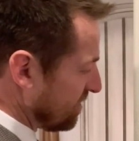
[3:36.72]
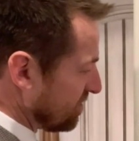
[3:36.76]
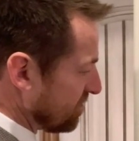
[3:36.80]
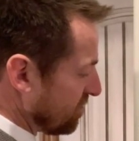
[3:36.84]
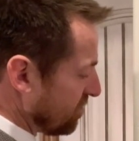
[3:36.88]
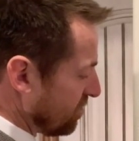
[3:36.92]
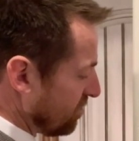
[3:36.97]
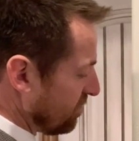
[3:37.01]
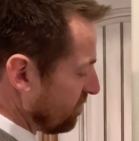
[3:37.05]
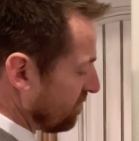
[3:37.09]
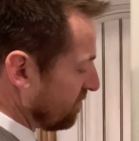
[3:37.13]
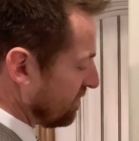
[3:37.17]

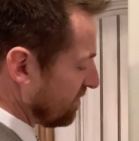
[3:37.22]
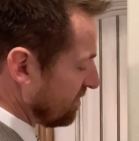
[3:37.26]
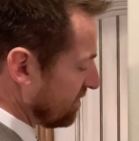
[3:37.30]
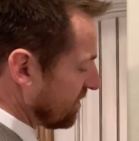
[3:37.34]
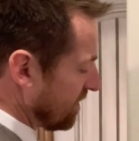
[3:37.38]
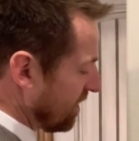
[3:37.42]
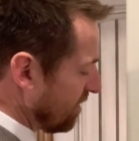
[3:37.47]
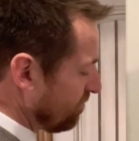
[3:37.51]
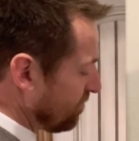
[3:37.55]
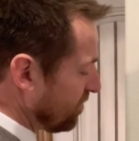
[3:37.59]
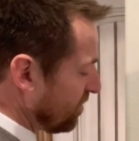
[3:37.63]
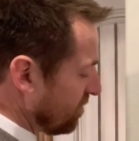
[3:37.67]
2,
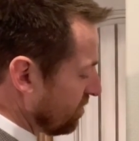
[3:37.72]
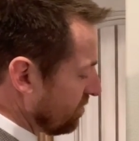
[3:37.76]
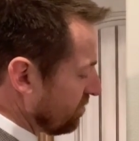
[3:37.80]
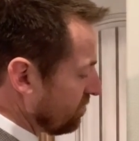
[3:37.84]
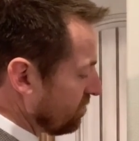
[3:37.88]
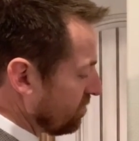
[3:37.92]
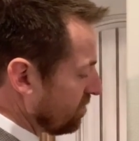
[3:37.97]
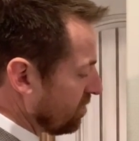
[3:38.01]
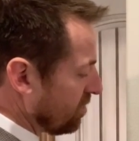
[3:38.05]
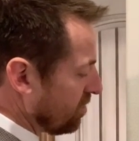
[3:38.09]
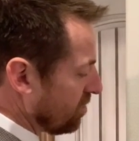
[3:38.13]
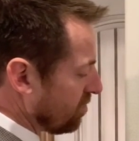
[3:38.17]

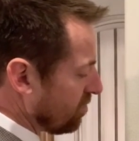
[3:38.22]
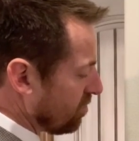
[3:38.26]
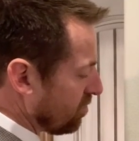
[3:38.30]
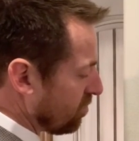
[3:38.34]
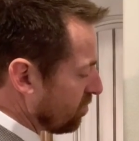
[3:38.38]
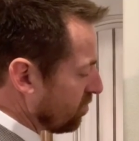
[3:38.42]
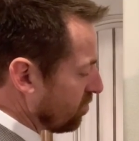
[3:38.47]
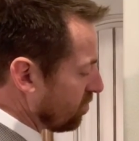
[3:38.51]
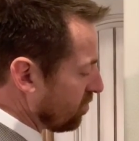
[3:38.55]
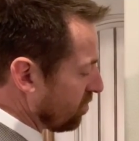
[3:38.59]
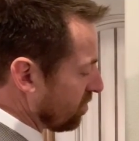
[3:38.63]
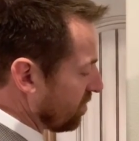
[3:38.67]
W,
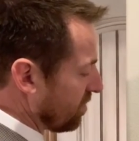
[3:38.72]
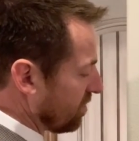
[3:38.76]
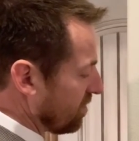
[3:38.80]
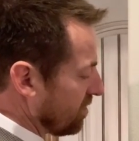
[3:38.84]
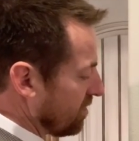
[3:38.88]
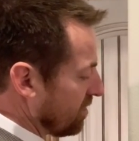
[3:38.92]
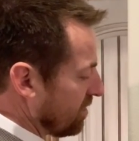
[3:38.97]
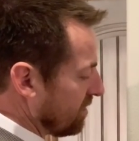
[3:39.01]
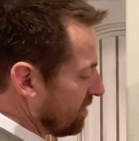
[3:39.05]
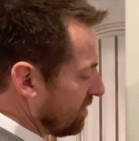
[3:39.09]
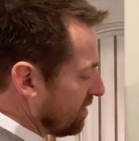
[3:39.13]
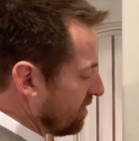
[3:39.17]
or
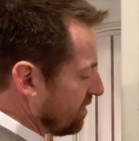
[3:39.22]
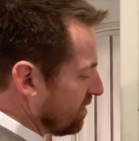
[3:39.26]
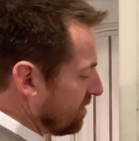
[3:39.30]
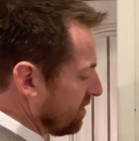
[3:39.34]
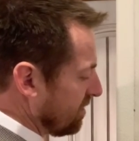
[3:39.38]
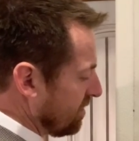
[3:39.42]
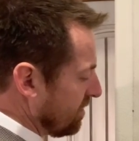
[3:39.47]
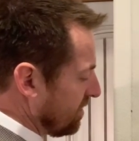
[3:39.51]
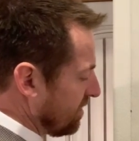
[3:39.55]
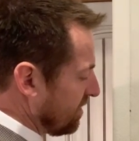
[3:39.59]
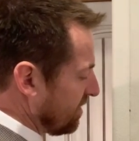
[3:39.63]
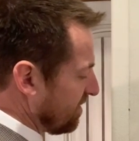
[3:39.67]

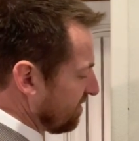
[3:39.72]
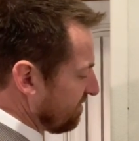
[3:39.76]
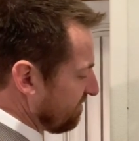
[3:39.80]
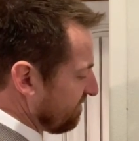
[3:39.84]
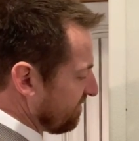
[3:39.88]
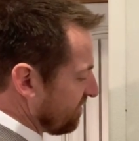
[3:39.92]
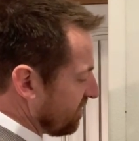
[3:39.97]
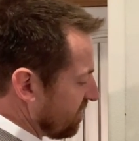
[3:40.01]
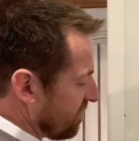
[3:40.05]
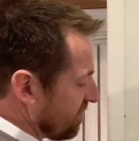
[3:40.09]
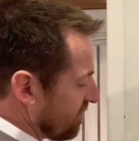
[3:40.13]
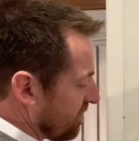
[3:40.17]
if
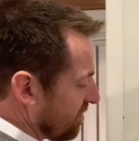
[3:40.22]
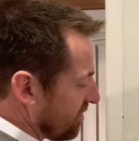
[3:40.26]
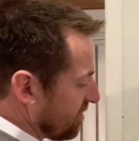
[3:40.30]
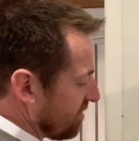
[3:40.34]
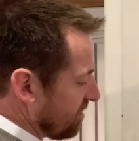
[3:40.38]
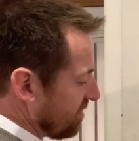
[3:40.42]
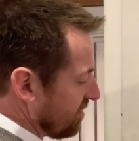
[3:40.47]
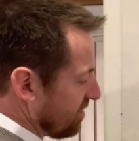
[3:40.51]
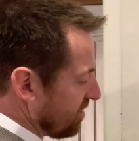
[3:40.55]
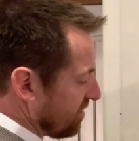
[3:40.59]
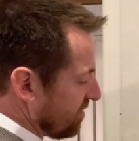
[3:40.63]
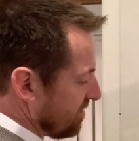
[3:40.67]
R,
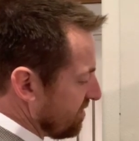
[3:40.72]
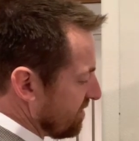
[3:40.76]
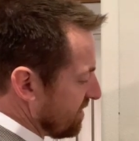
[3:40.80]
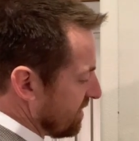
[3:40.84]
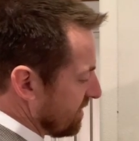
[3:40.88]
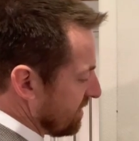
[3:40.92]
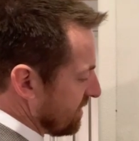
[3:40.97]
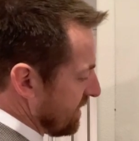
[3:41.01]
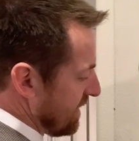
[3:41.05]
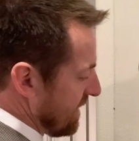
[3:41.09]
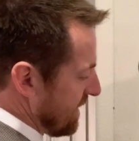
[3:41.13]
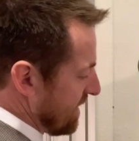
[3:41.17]

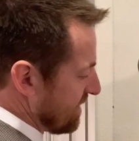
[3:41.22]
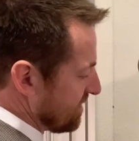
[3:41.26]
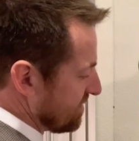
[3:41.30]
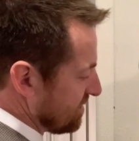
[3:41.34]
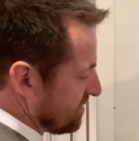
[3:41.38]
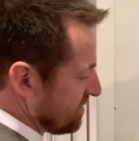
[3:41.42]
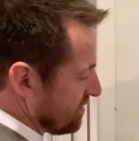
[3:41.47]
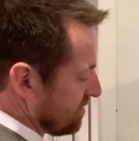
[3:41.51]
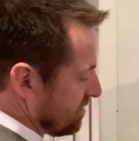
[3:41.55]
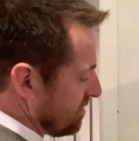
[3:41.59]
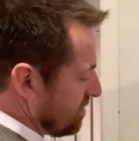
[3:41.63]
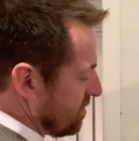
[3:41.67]
then
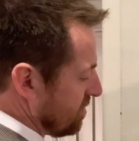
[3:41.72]
S.